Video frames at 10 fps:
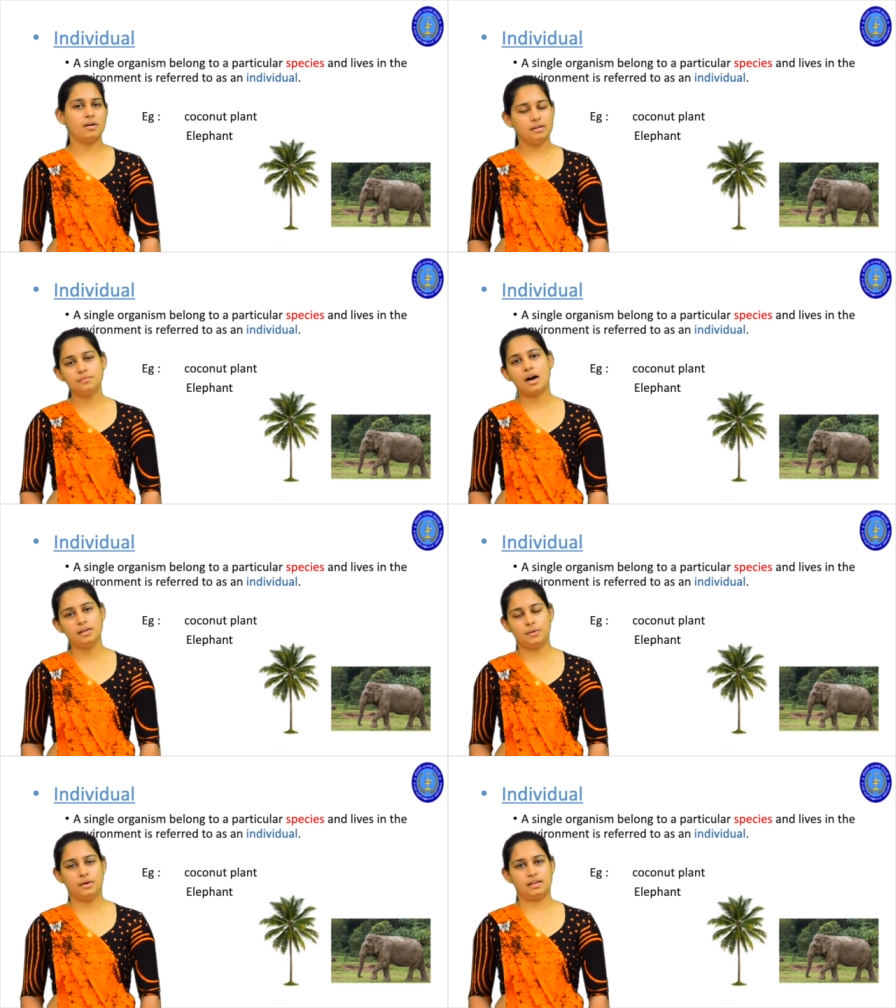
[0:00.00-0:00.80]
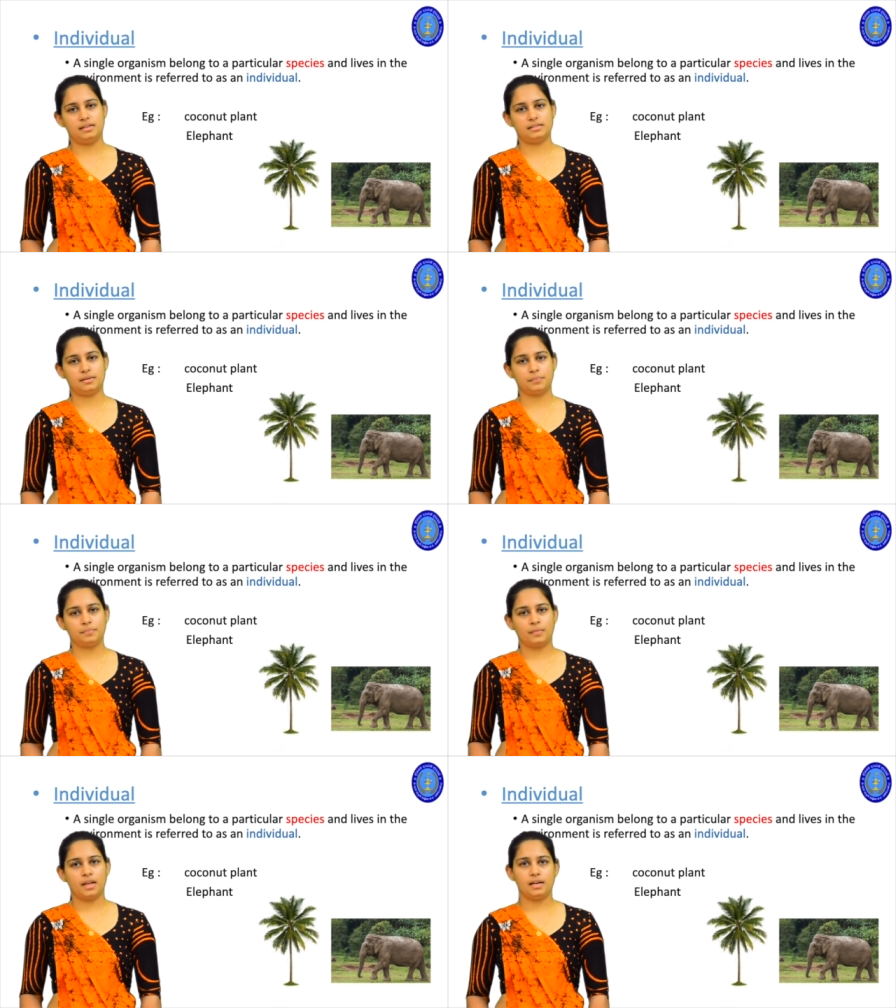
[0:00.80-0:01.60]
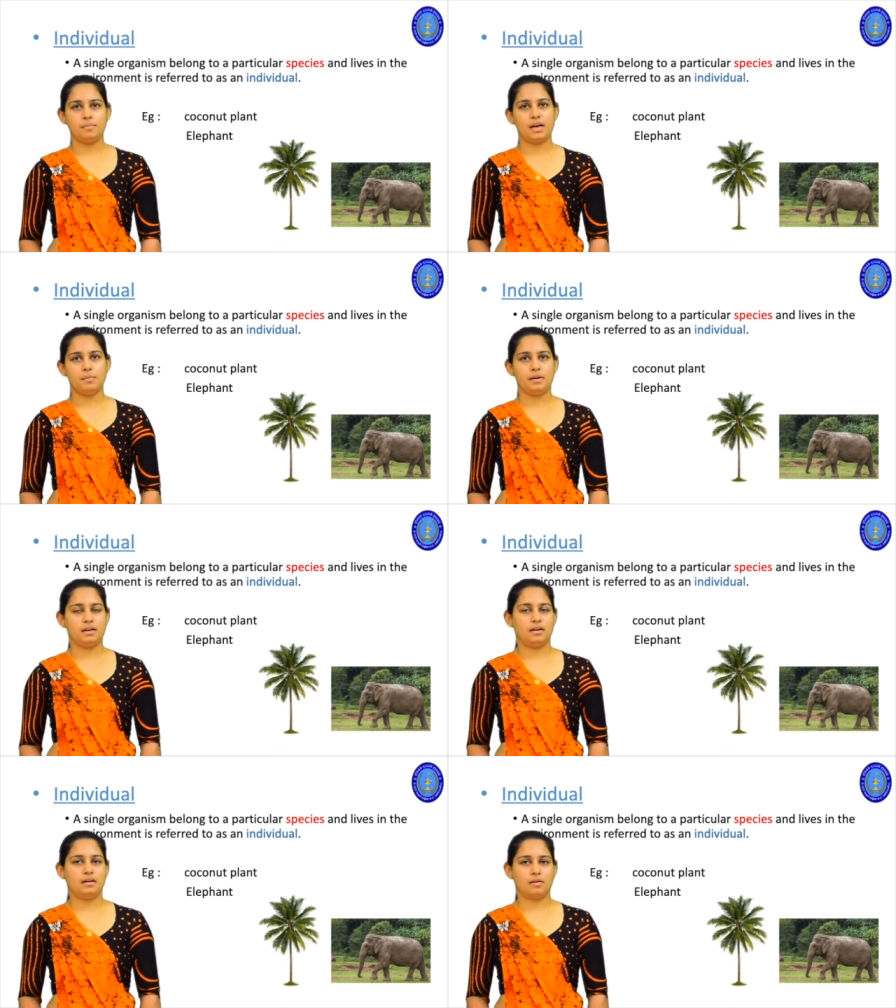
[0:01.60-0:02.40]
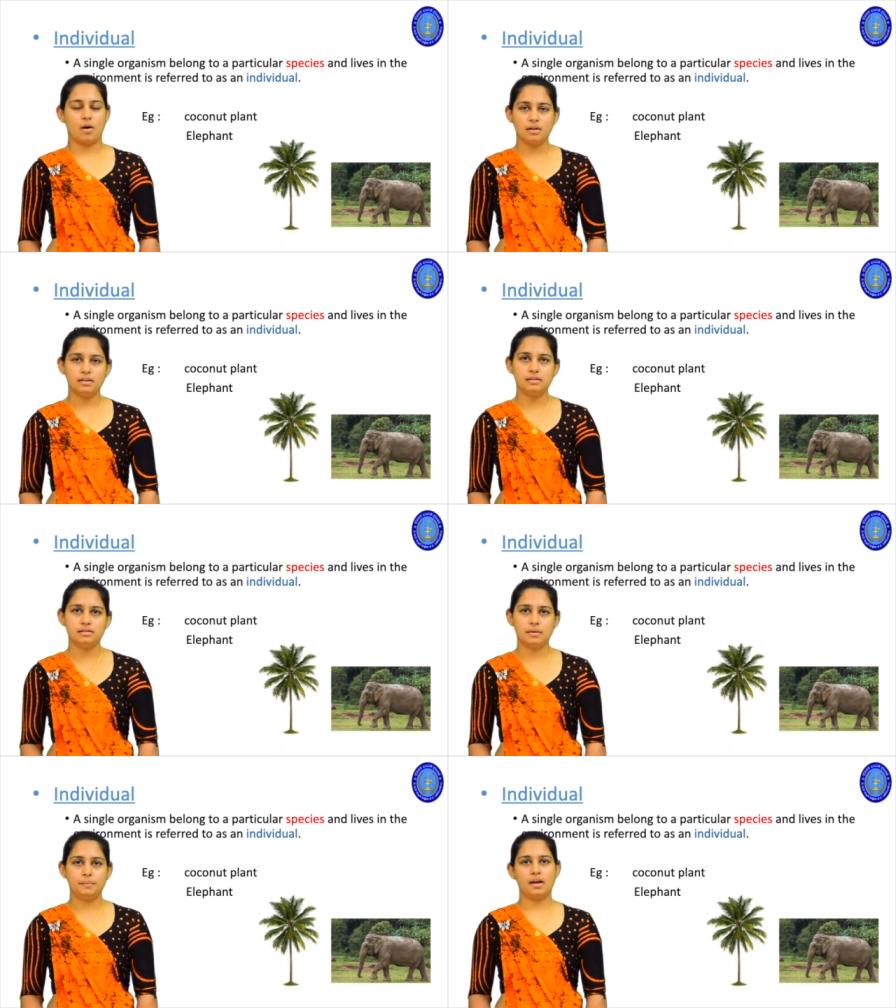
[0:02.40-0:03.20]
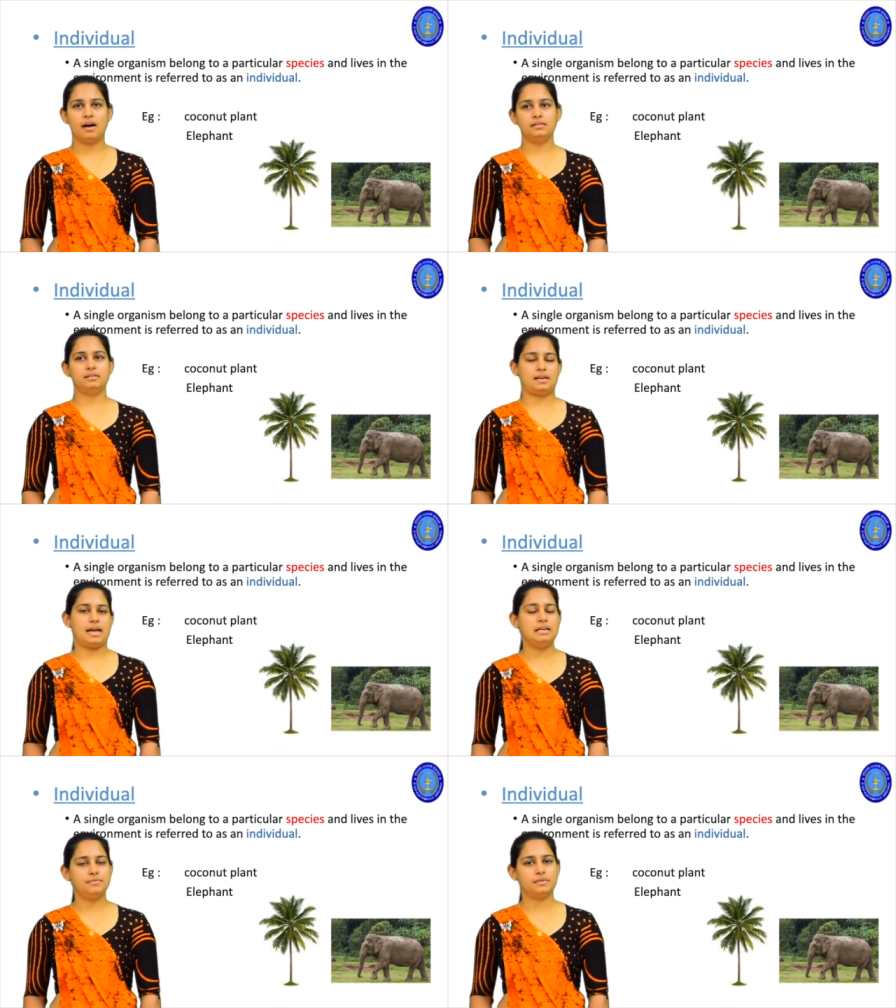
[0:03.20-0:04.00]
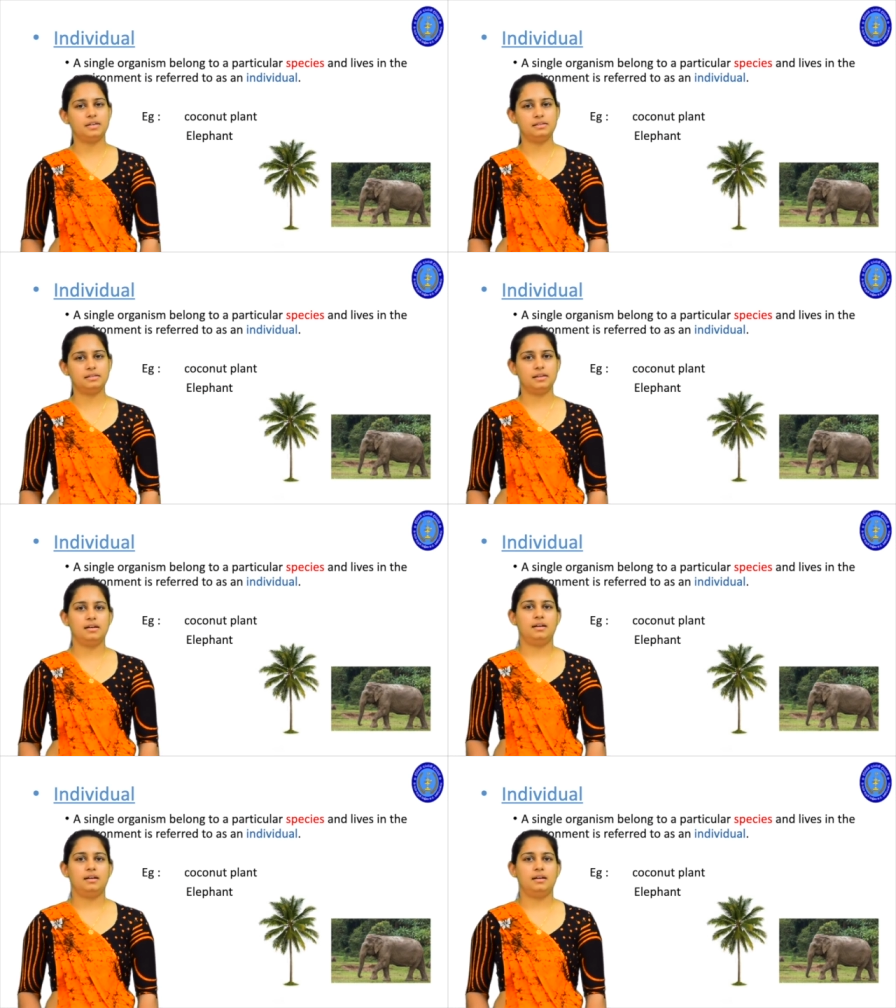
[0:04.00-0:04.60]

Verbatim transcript: only one organism. It may be a coconut plant, elephant,